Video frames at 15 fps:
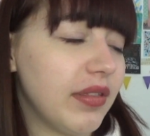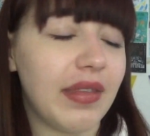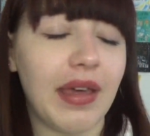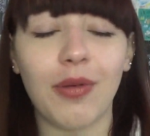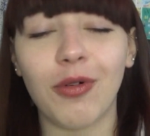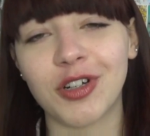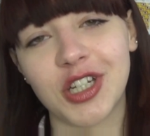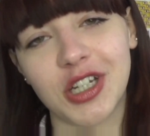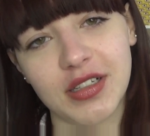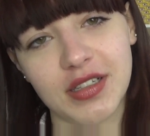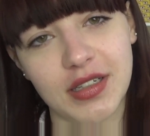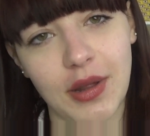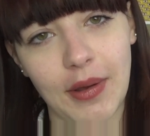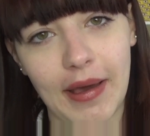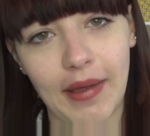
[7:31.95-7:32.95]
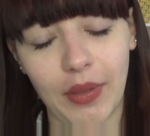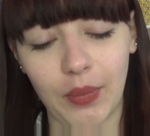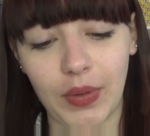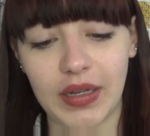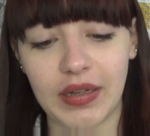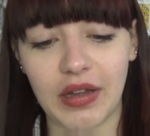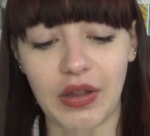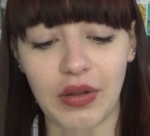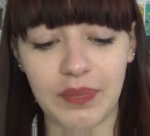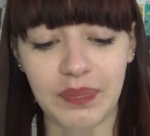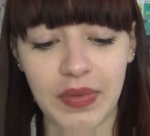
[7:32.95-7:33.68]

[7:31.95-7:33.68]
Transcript: They're watching us snow out the window.